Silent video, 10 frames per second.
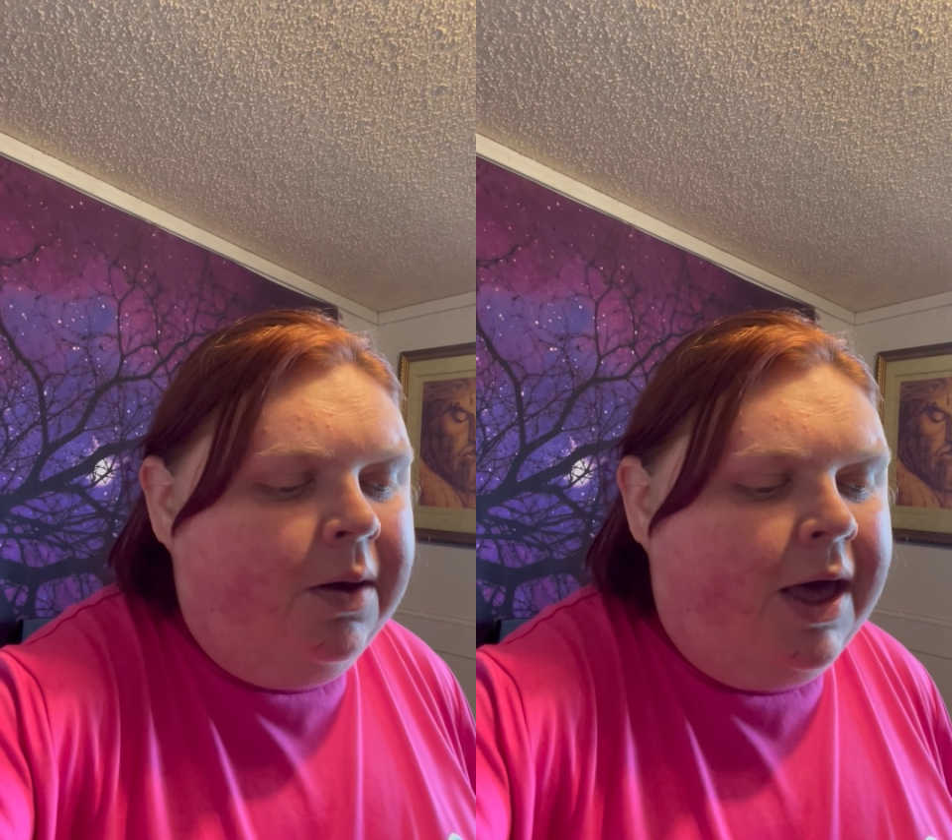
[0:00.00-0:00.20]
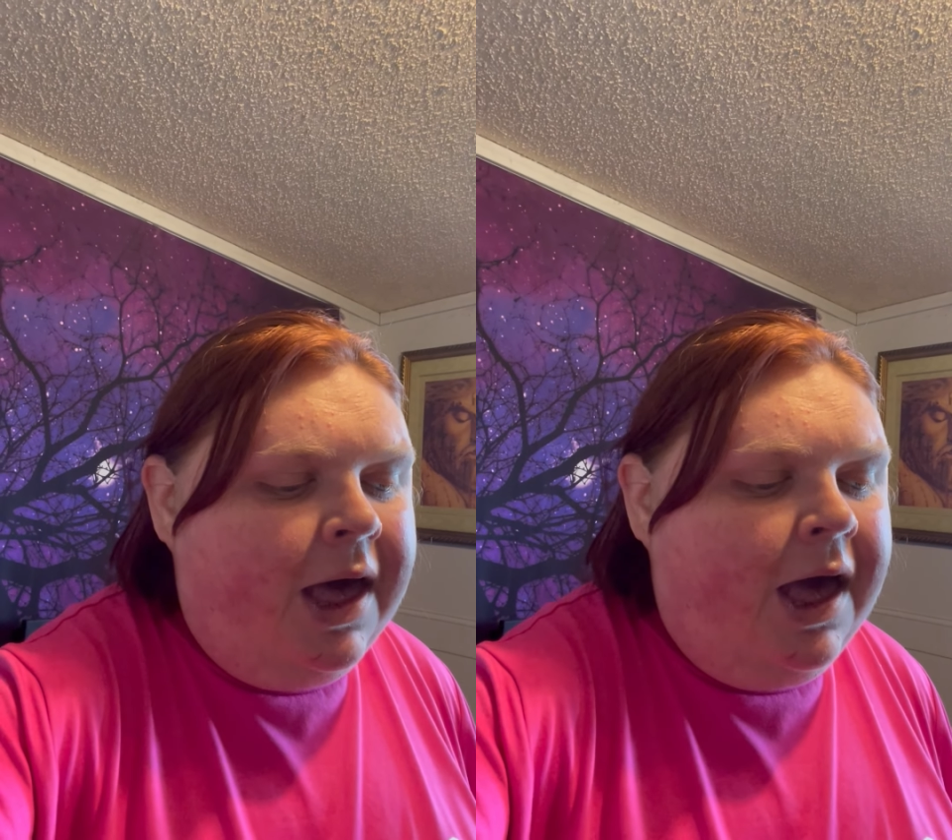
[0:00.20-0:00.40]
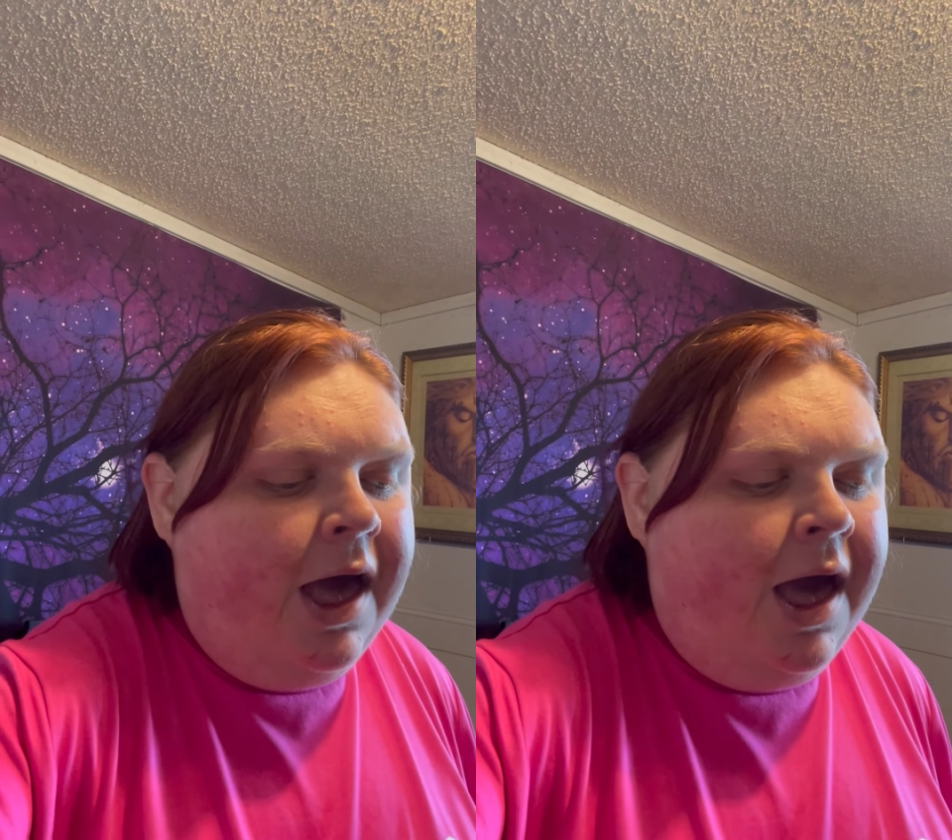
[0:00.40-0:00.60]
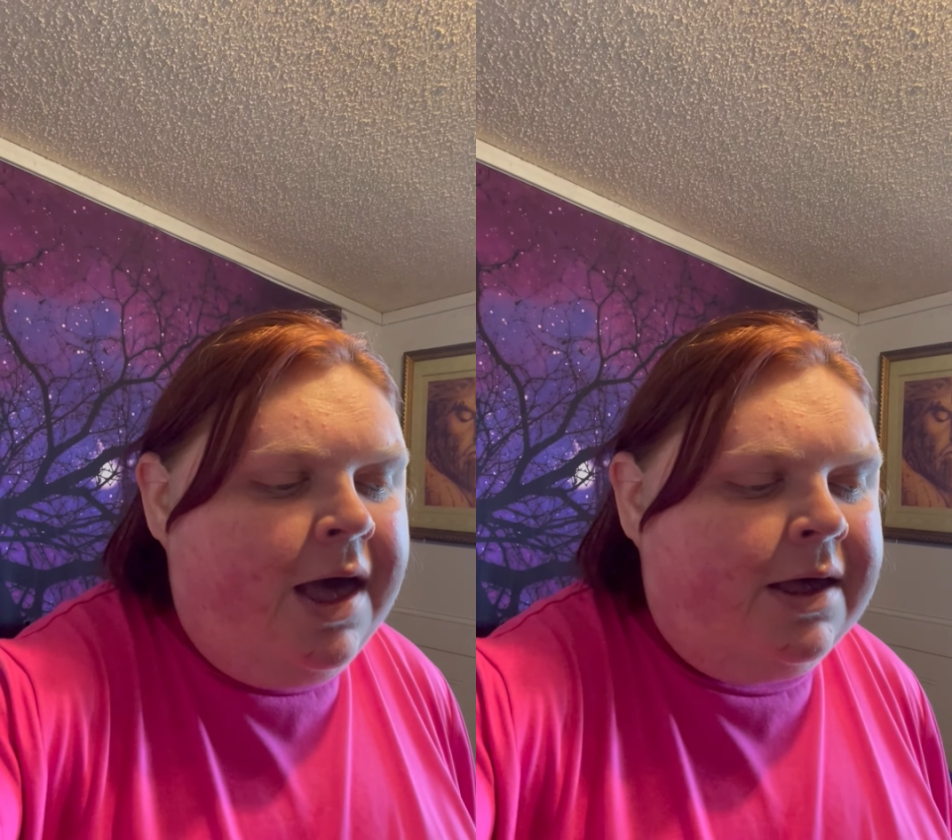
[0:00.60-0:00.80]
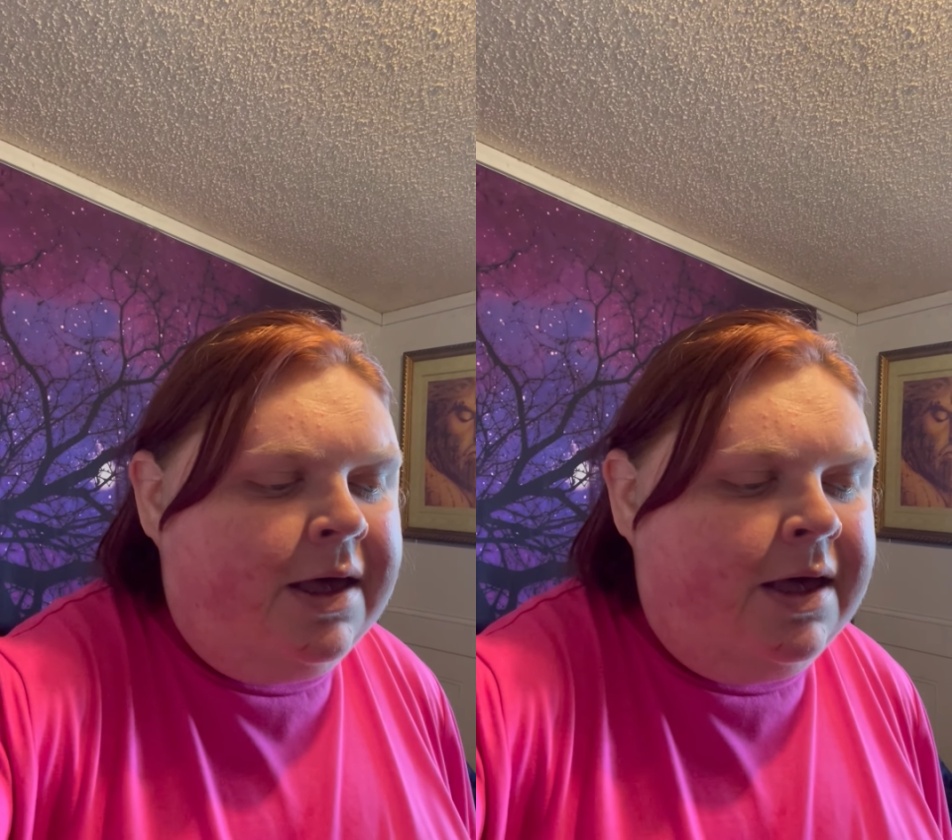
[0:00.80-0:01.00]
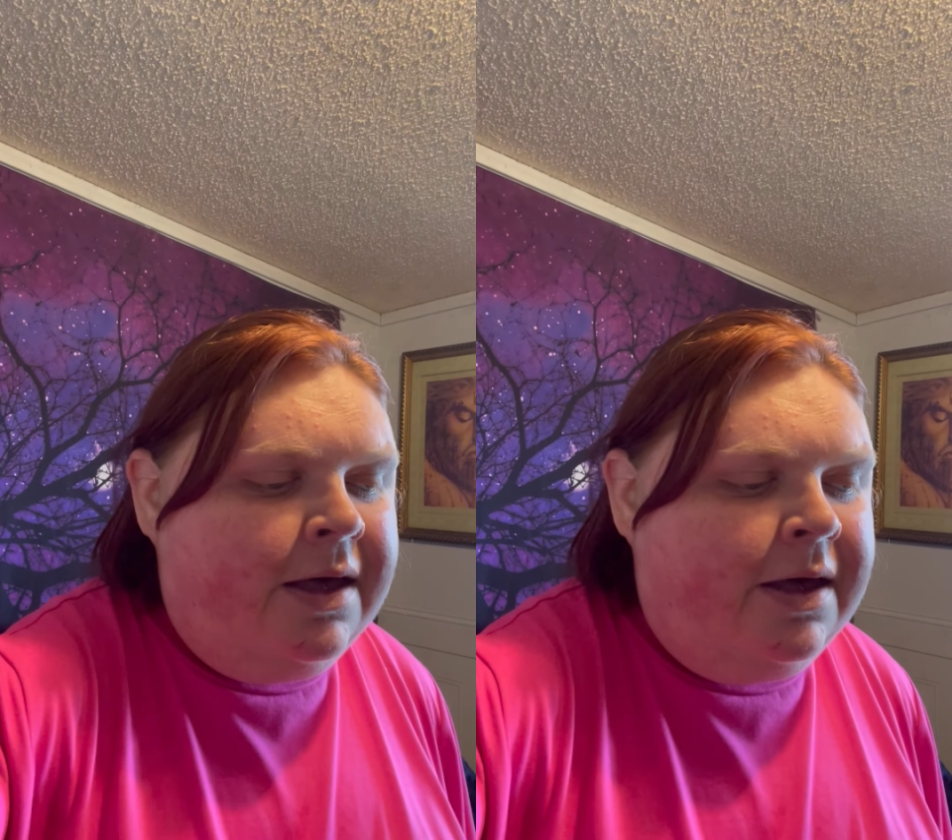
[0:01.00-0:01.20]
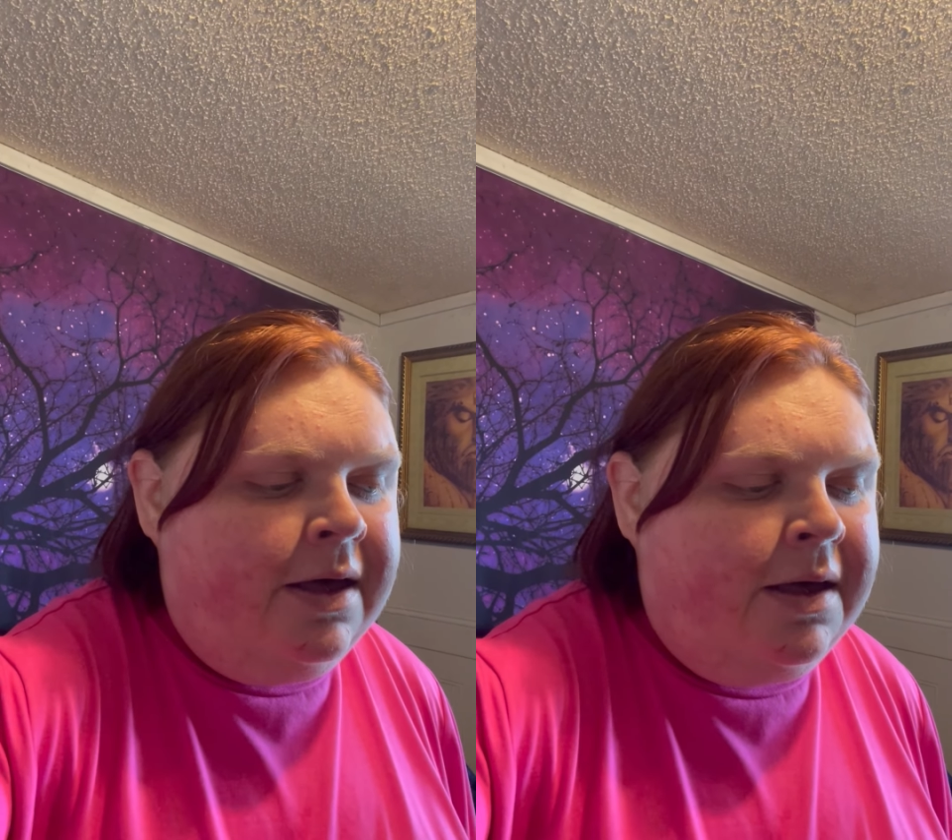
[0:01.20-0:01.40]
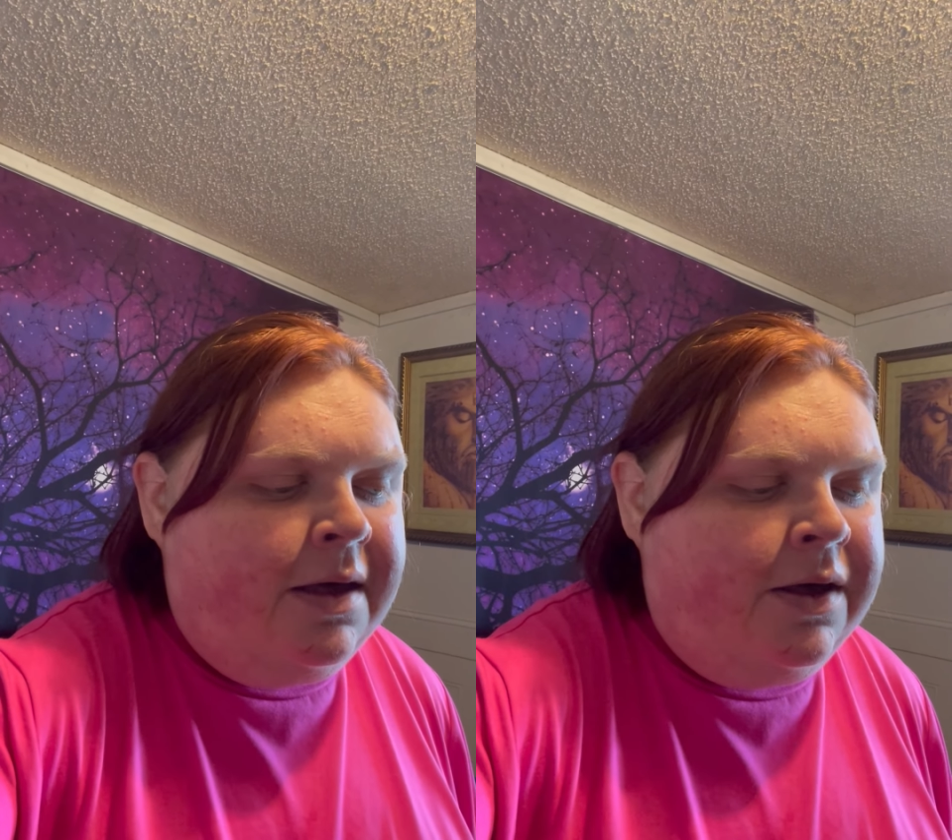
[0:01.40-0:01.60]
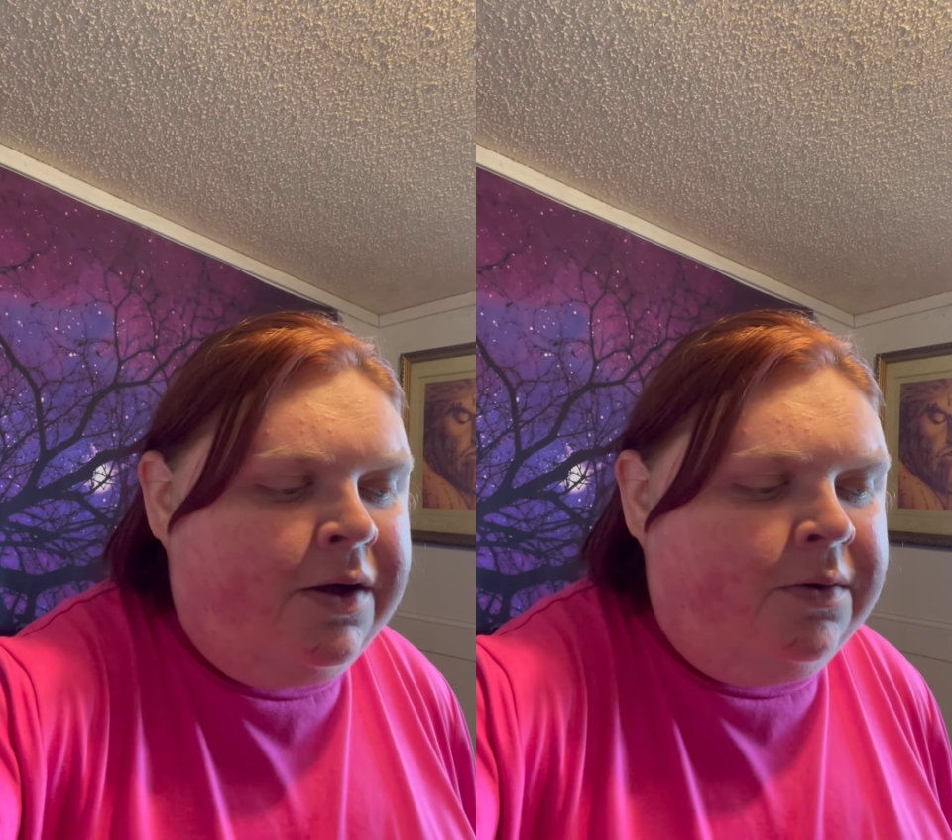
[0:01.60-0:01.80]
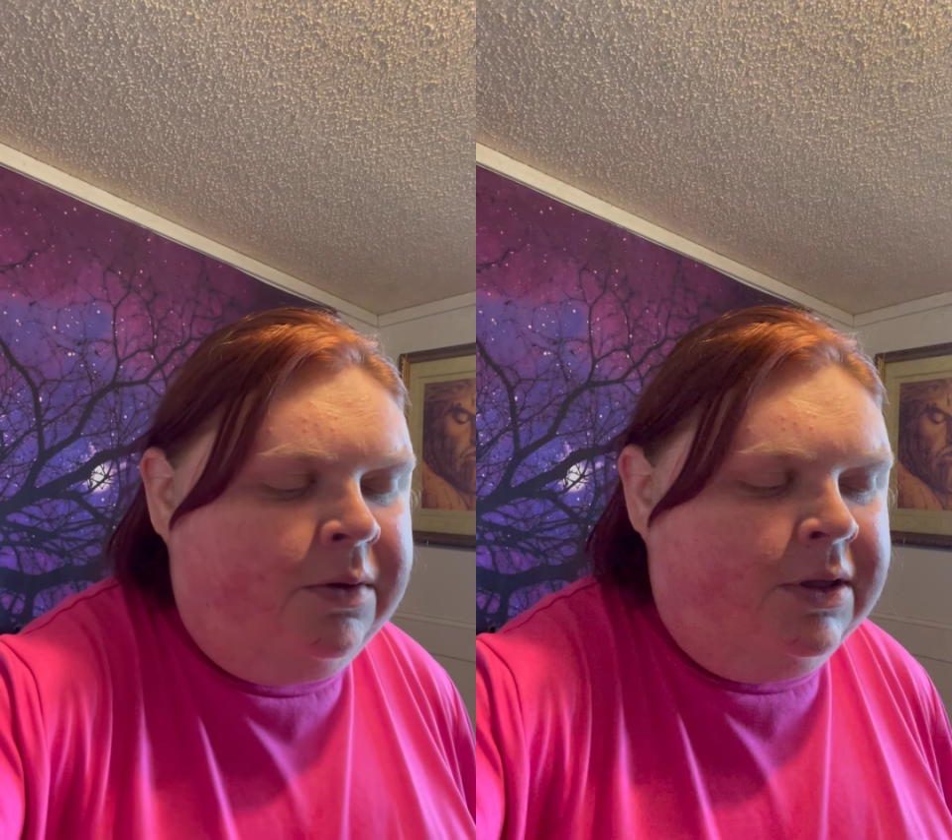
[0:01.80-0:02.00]

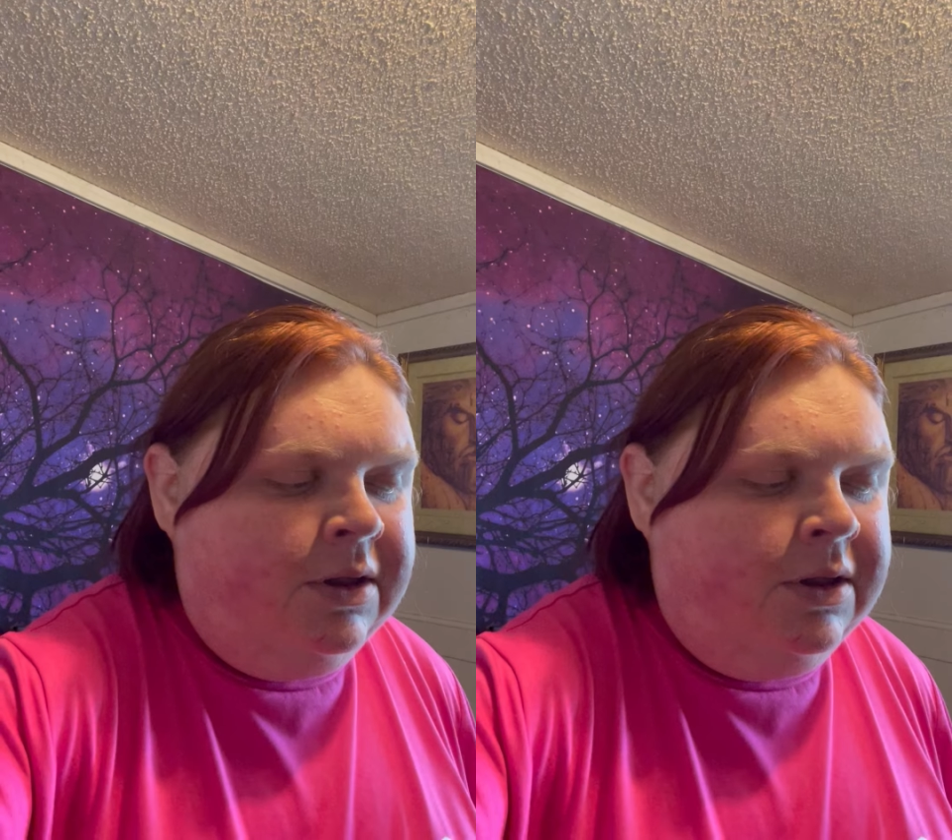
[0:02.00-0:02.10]
how.